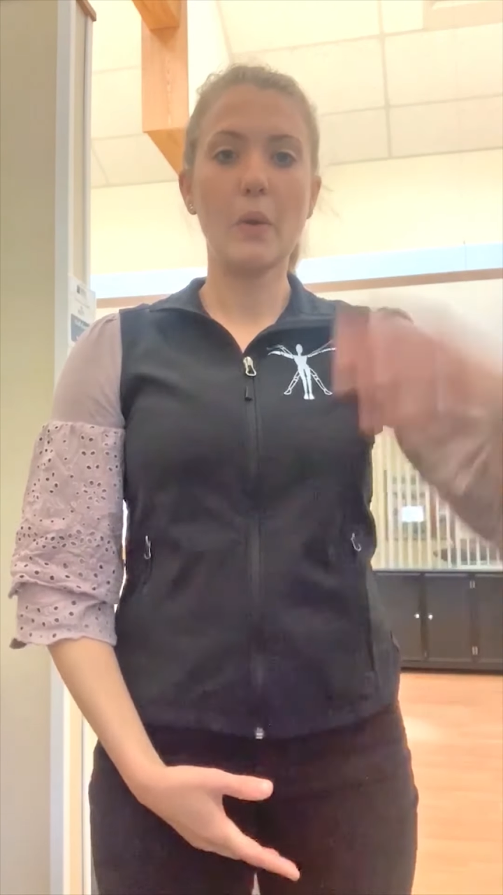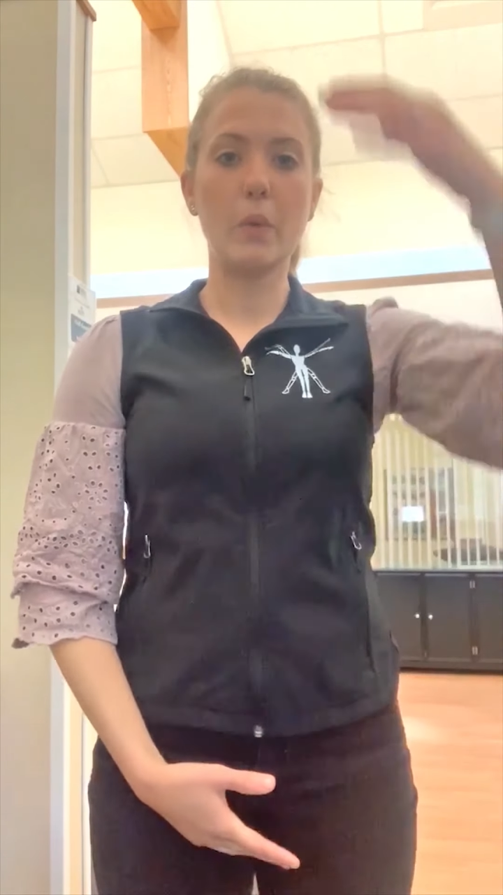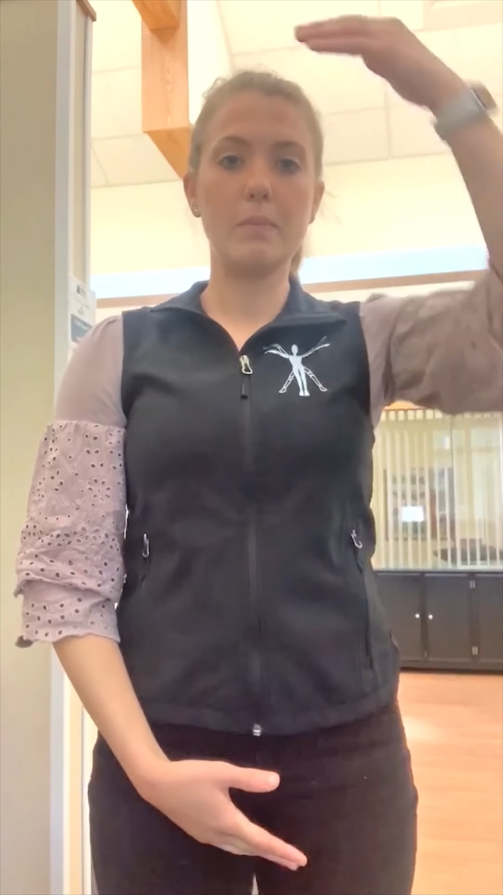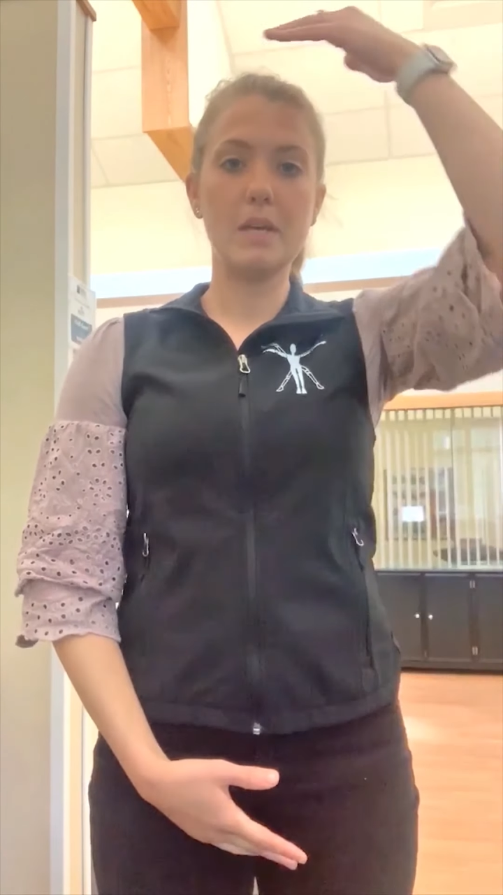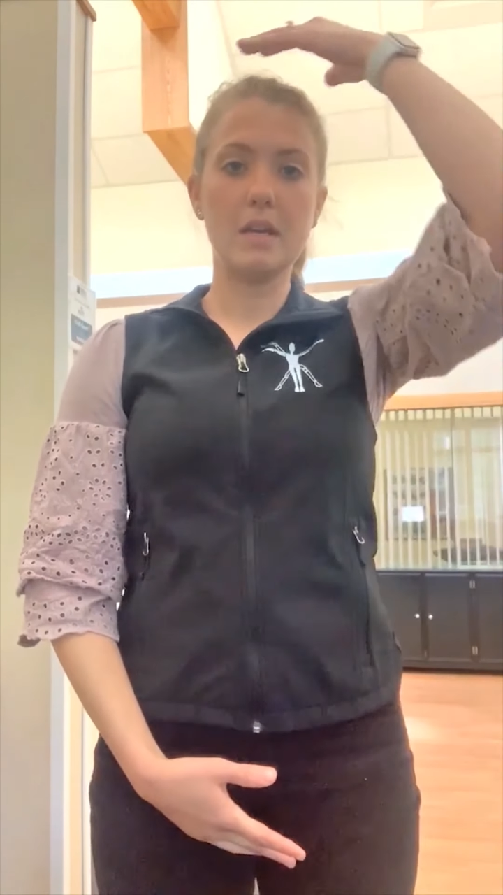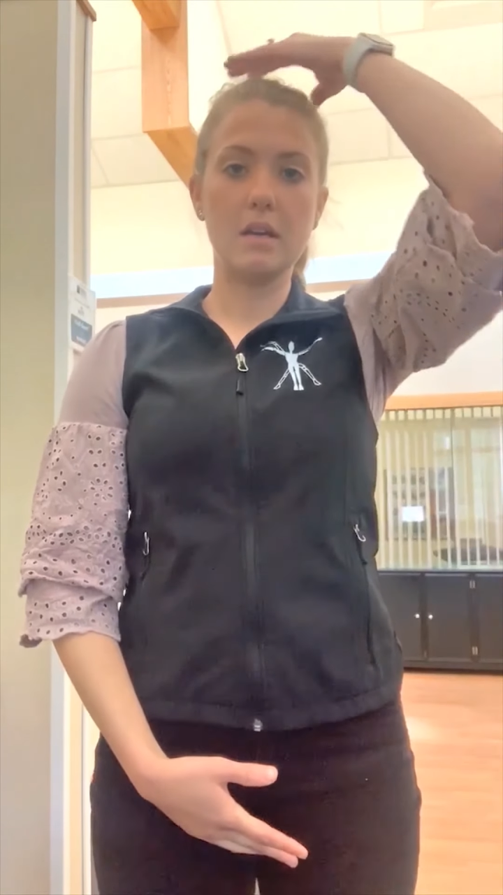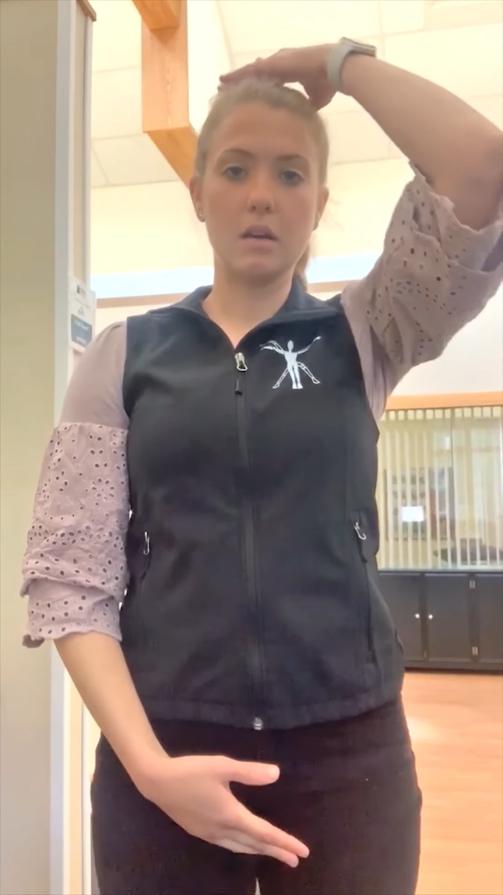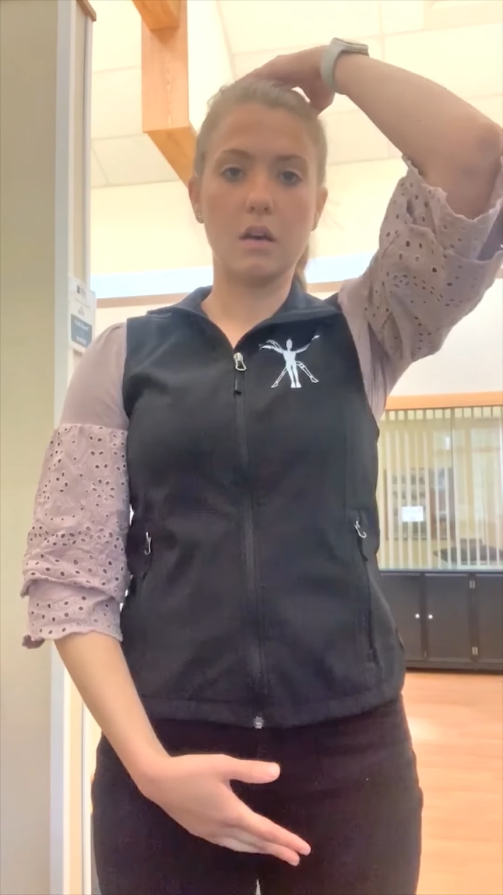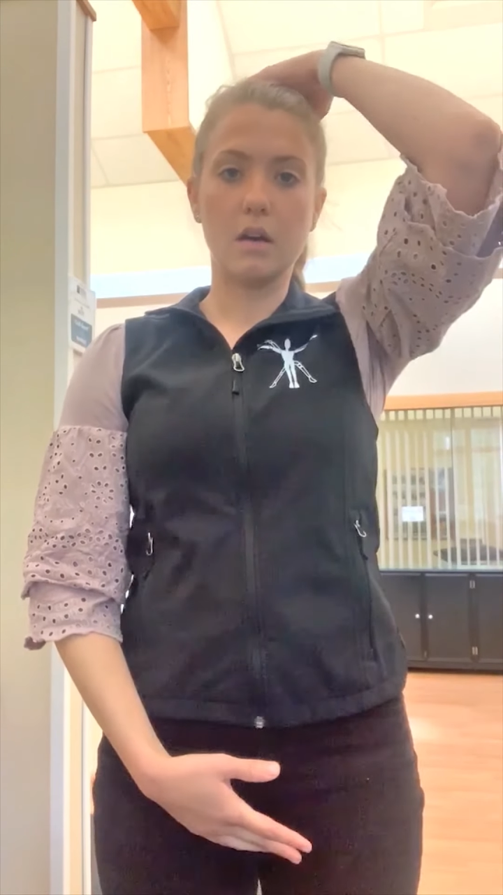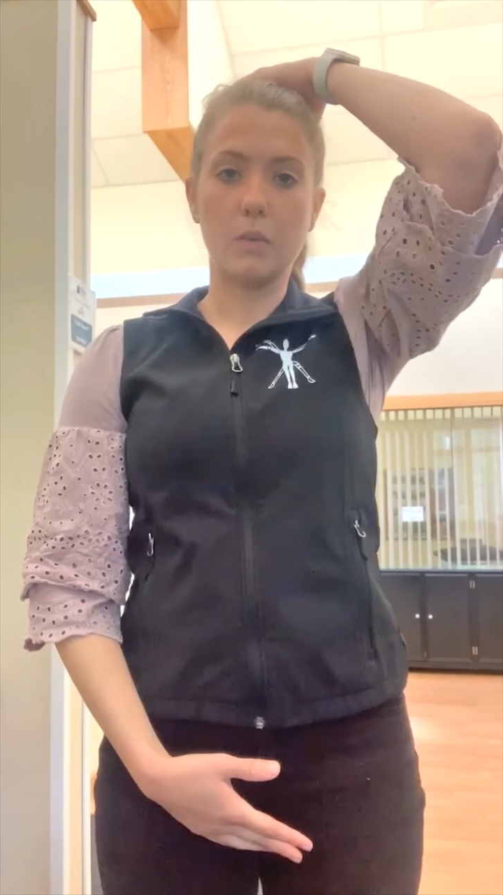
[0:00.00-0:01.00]
would be
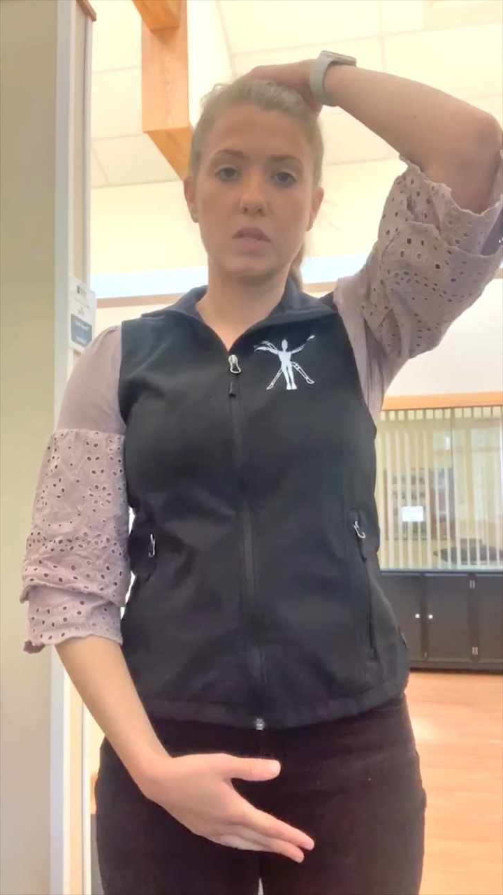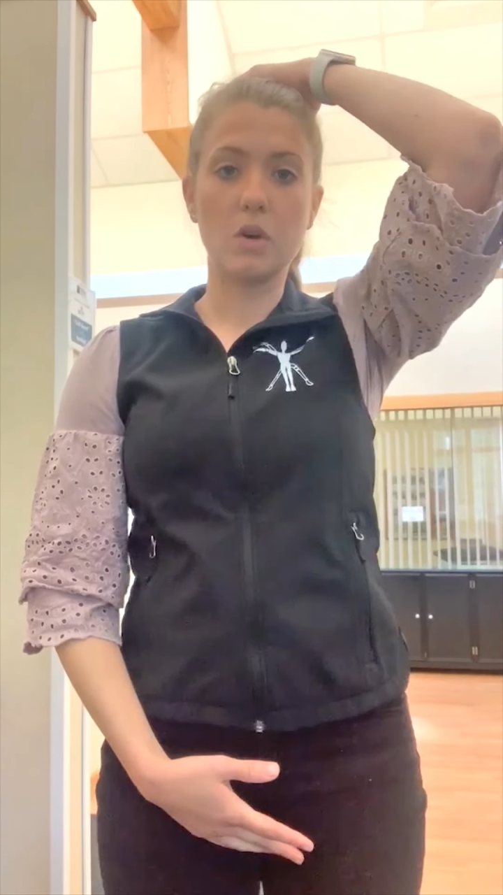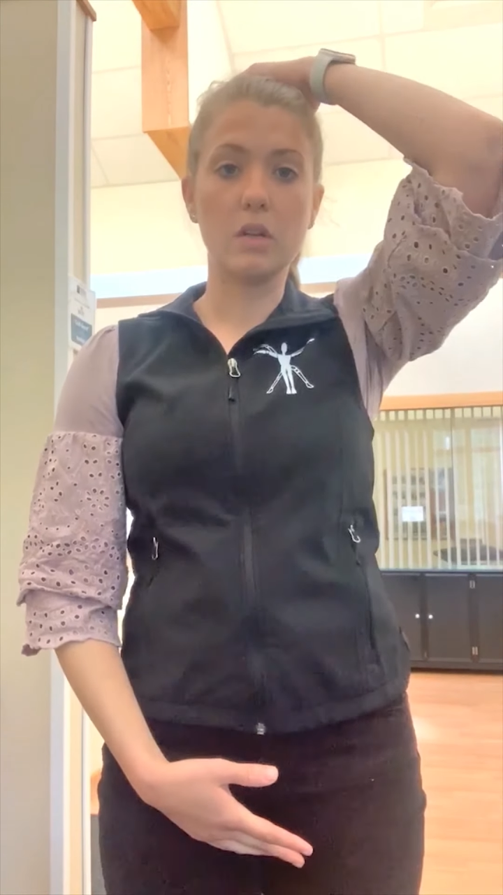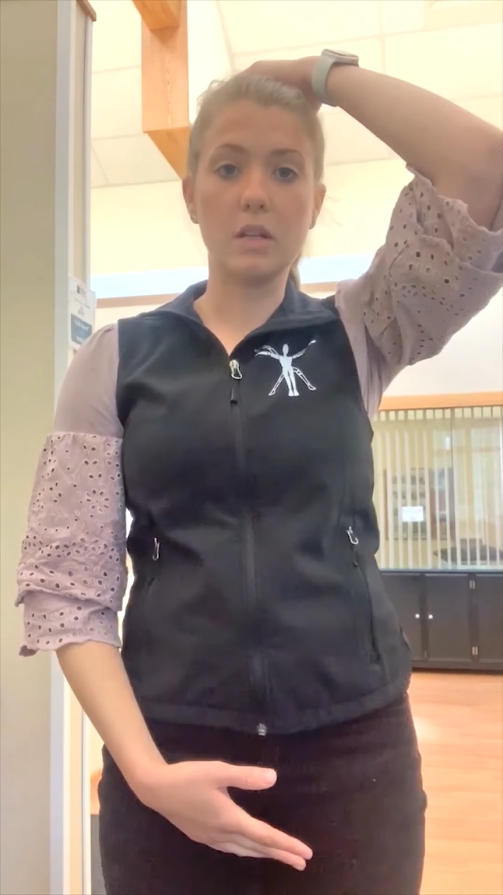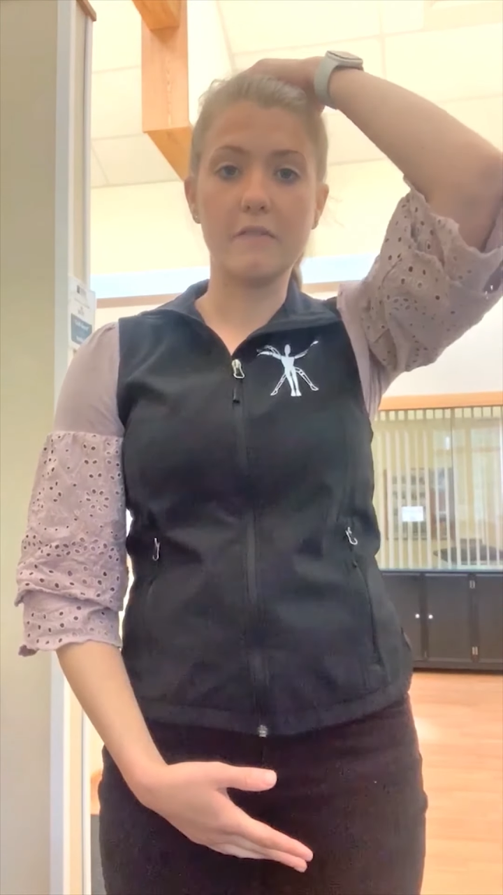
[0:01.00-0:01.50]
what's called